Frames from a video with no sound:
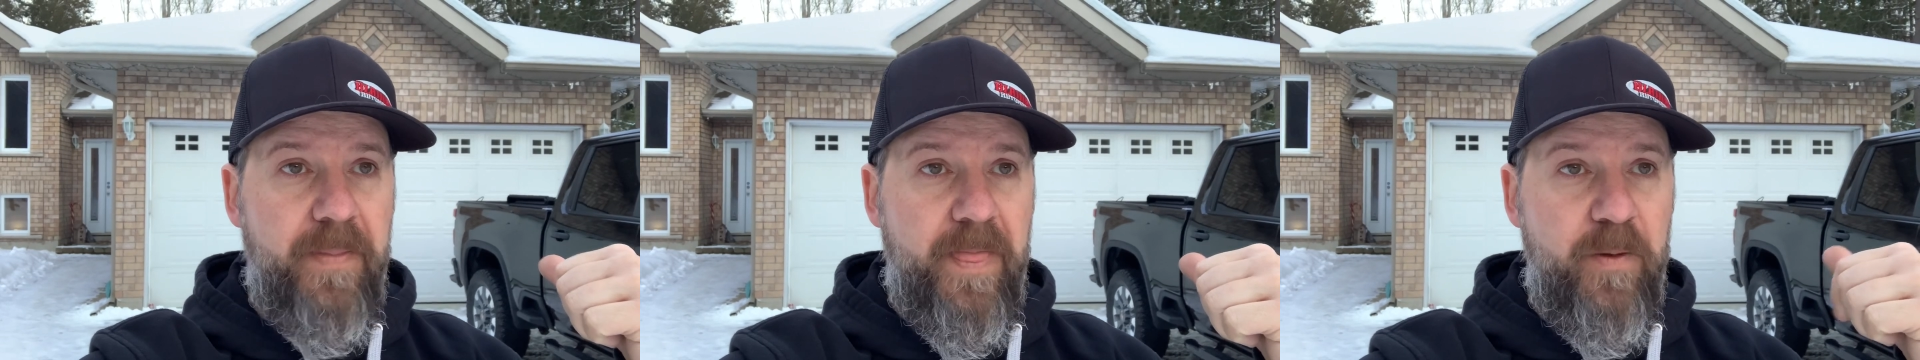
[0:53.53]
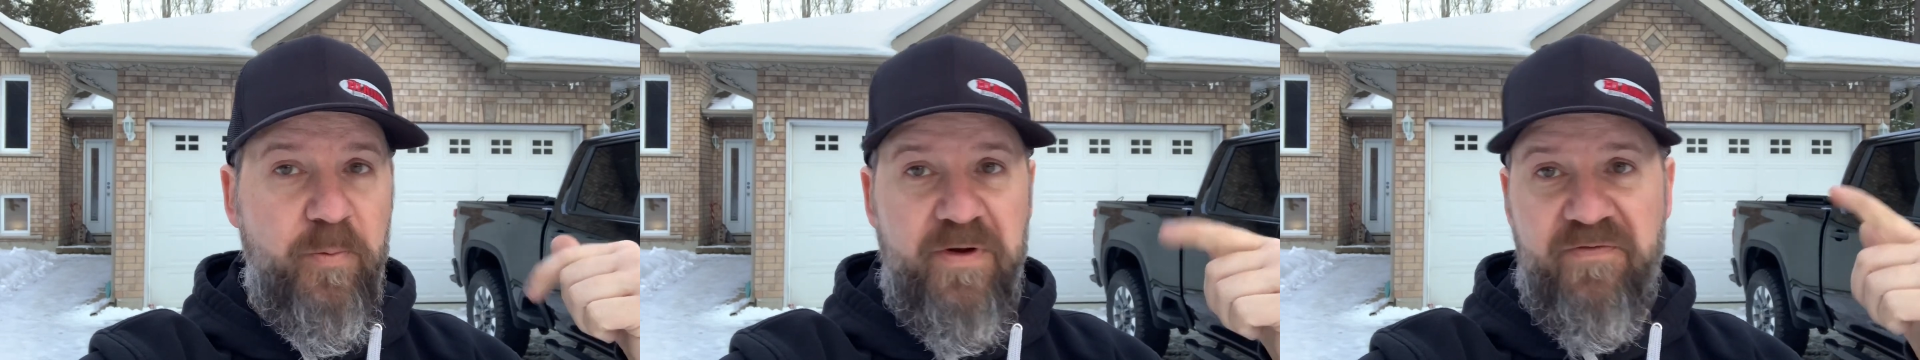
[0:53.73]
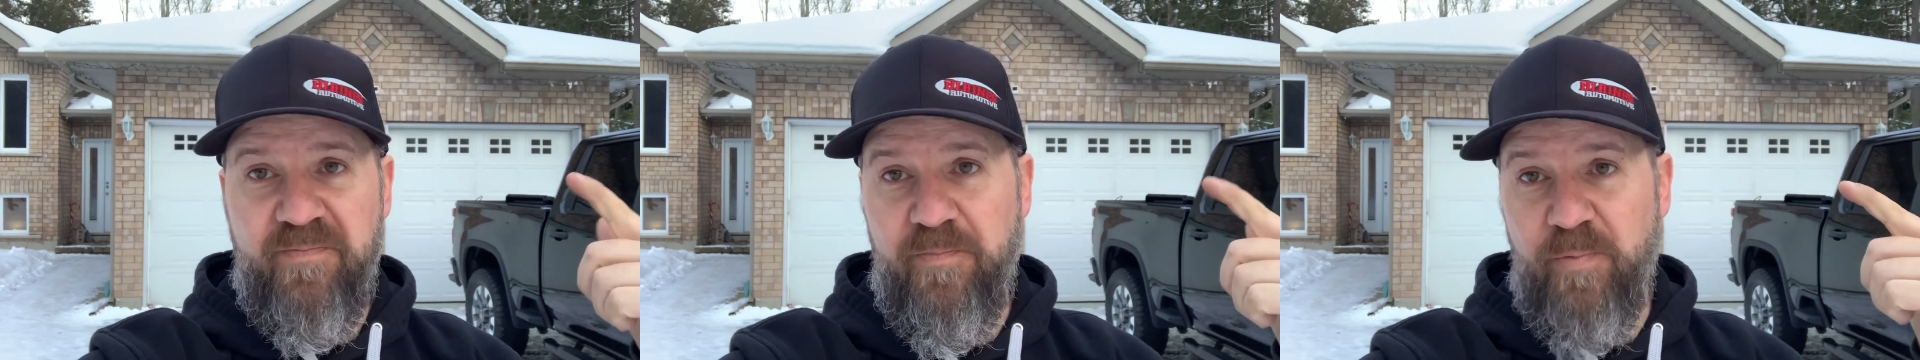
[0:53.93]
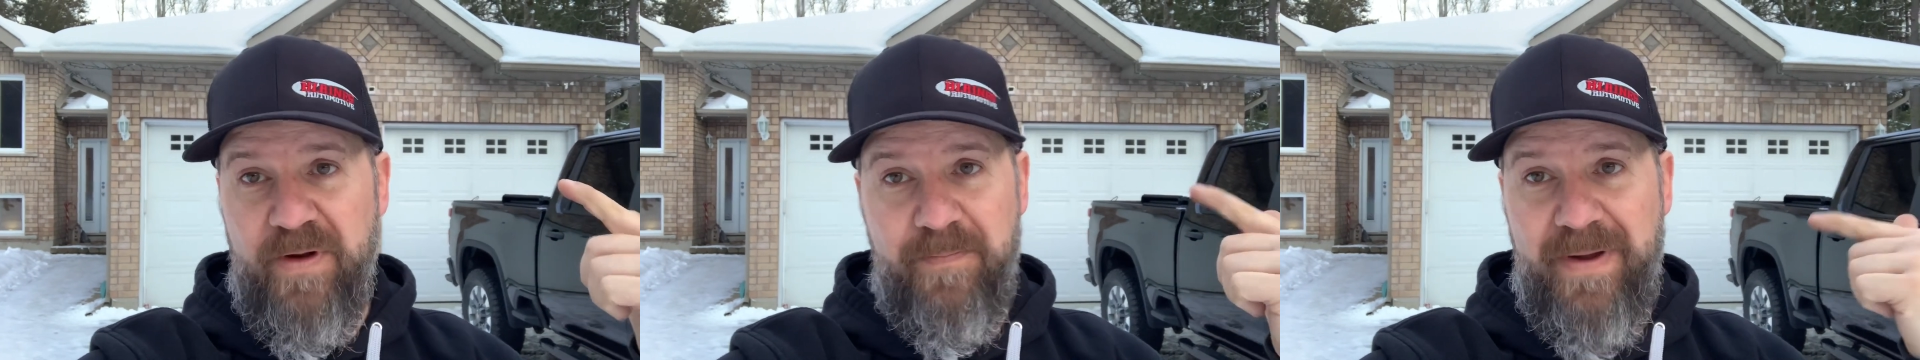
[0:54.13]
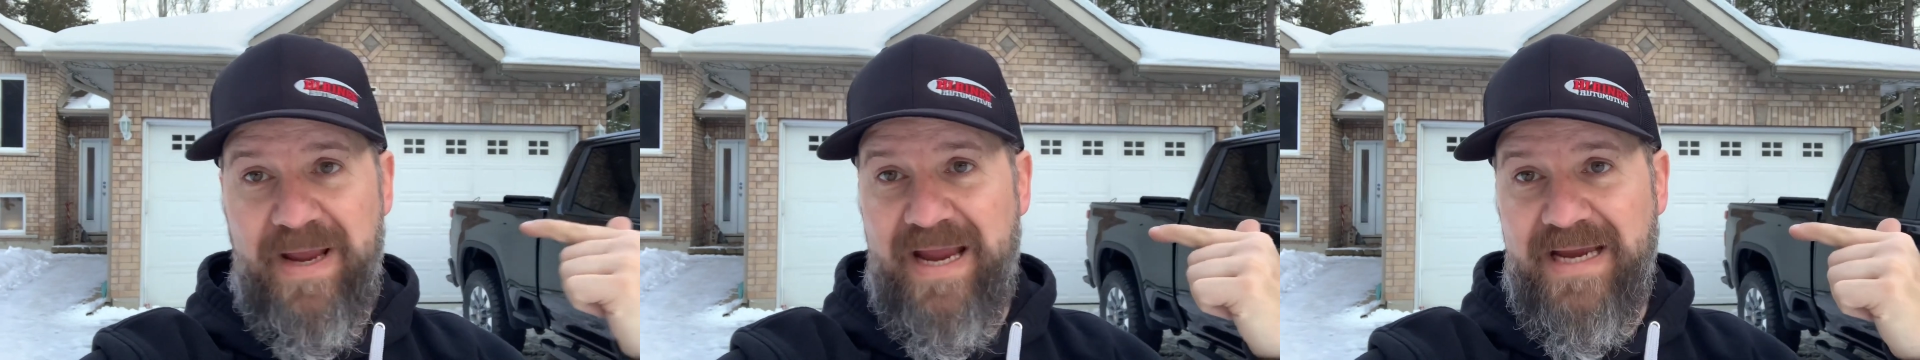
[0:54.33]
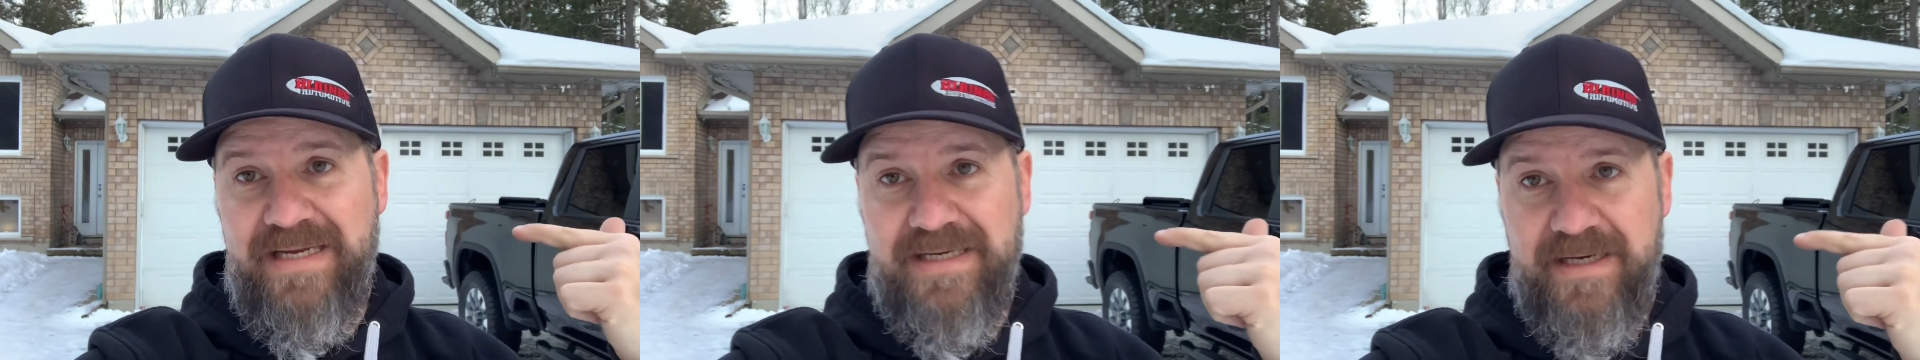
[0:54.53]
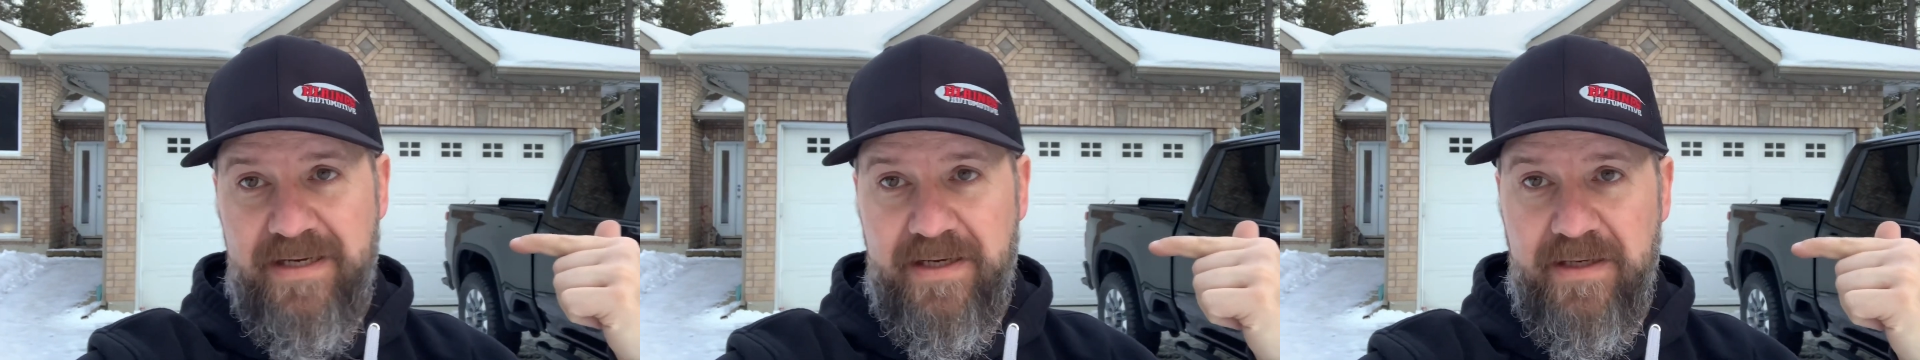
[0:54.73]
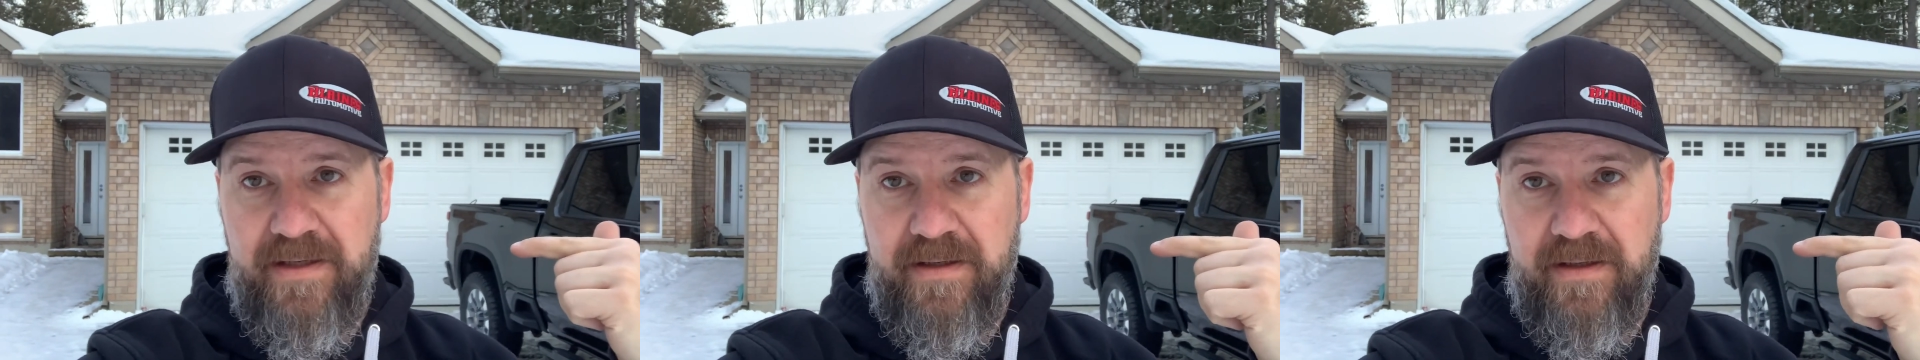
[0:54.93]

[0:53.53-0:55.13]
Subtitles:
We painted it.